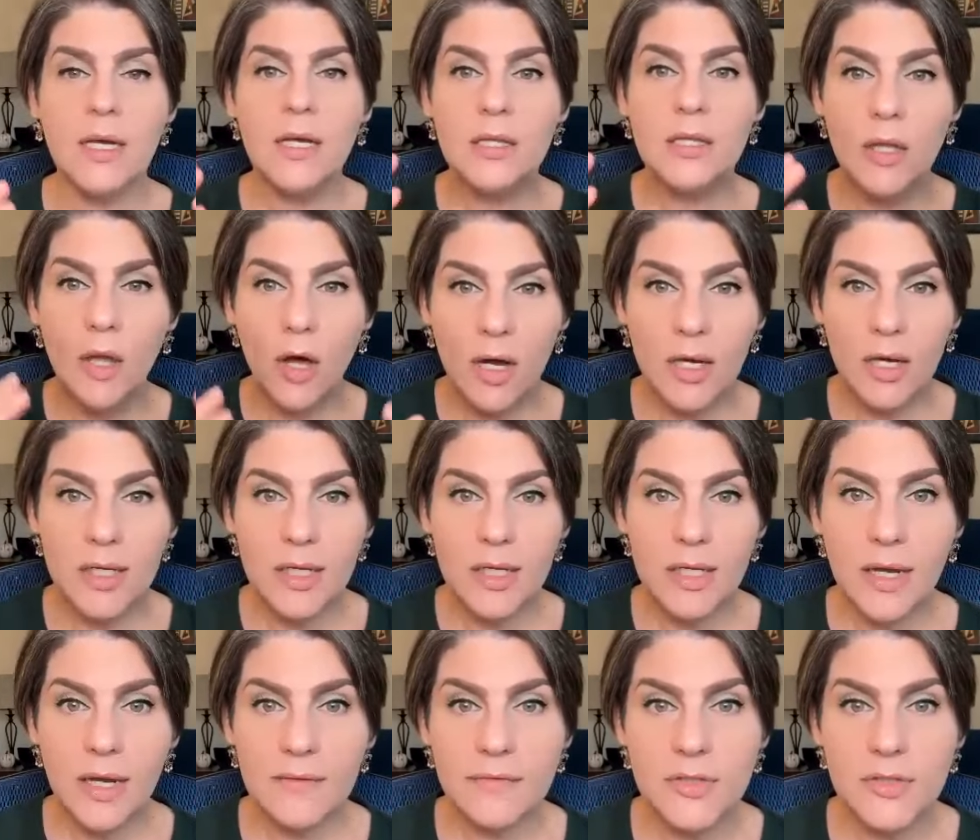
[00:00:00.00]
long
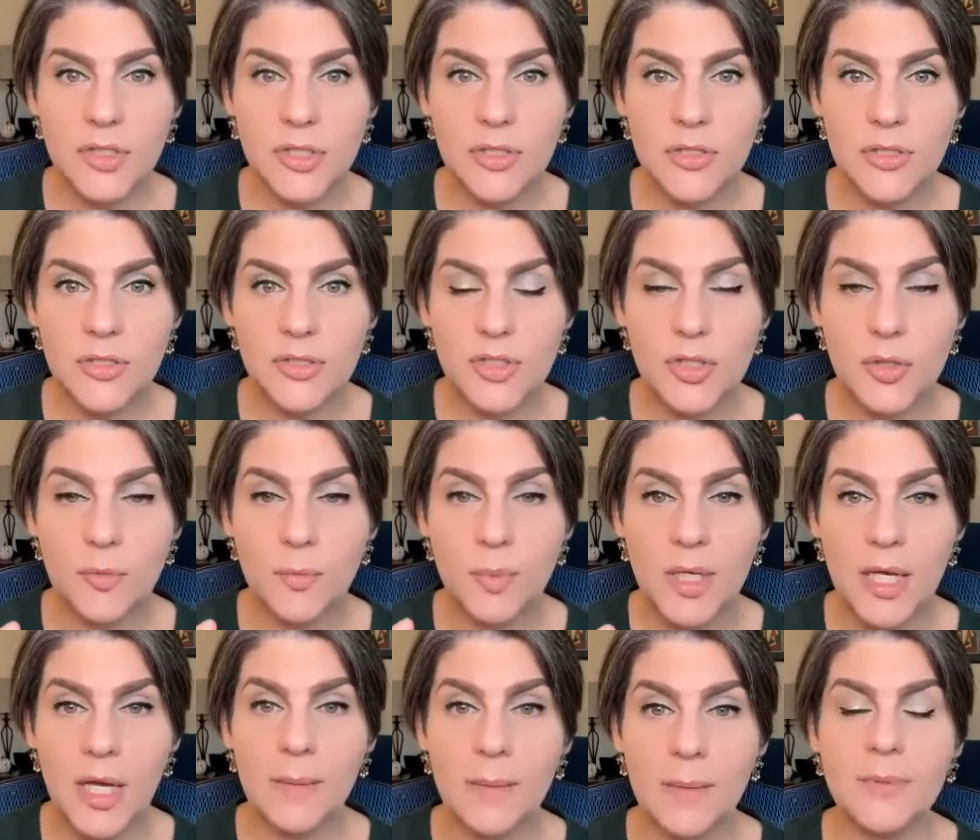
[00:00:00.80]
enough to to
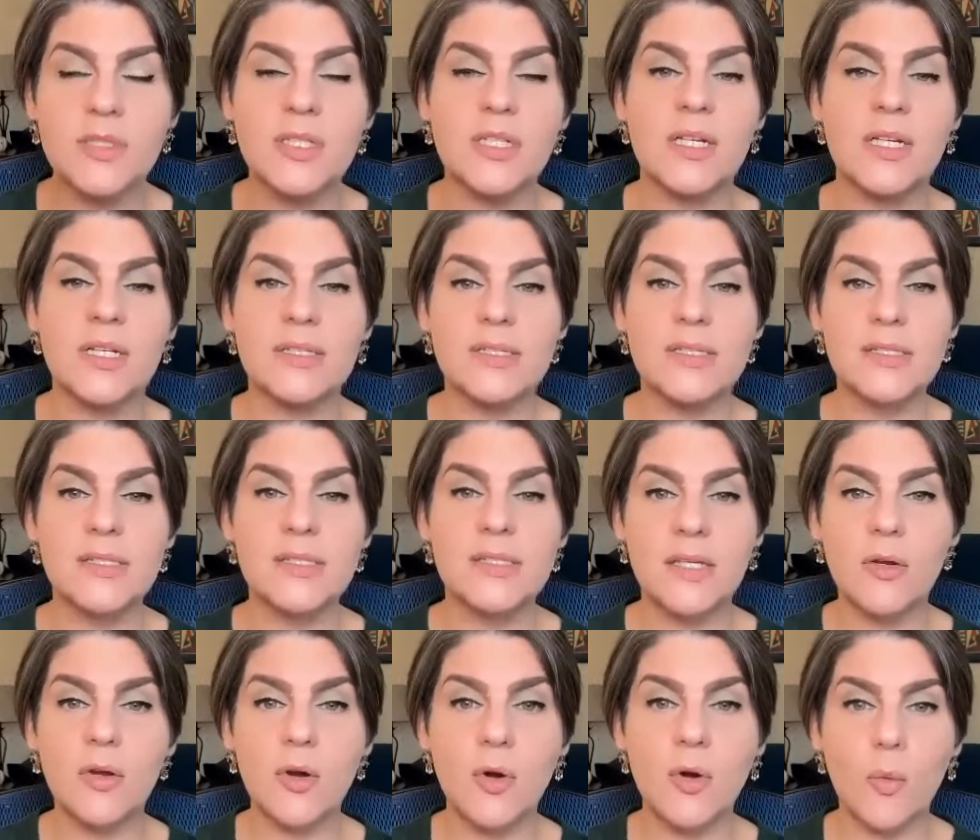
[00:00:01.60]
be able to
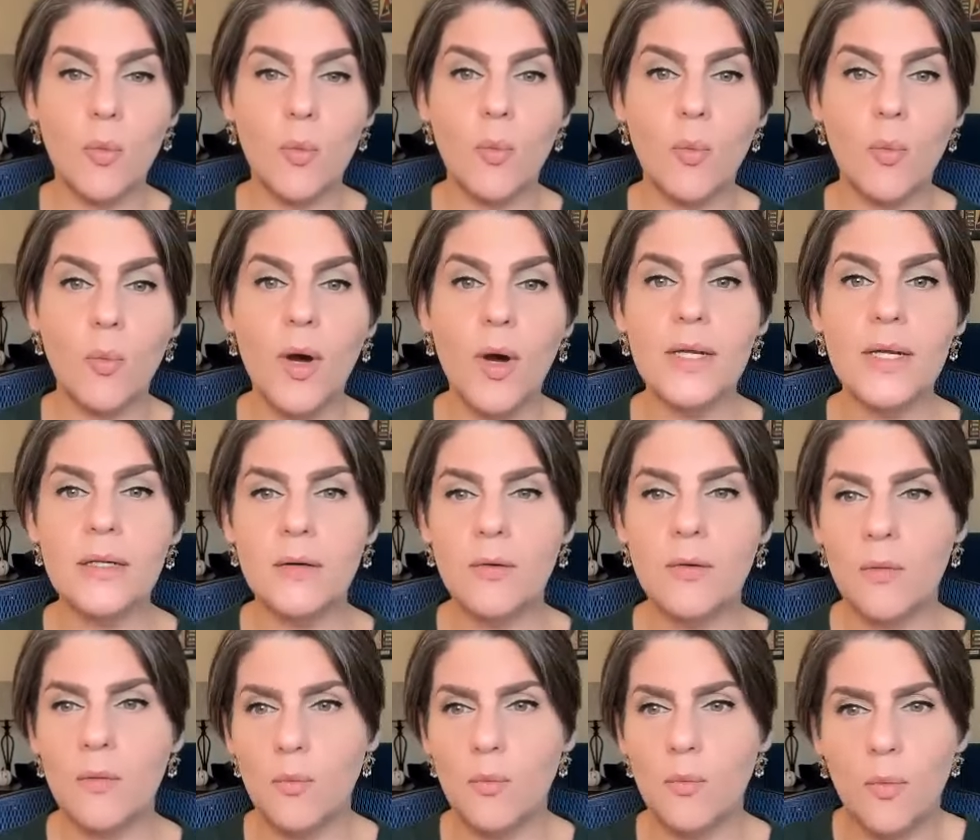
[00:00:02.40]
consider what
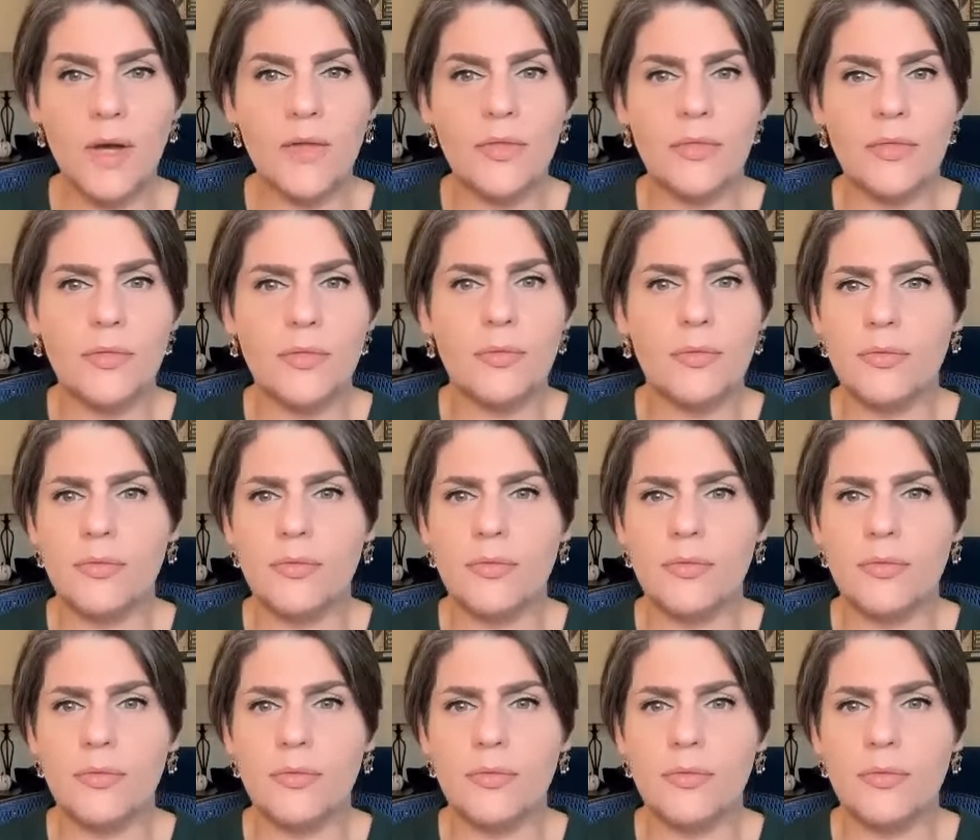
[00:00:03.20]
what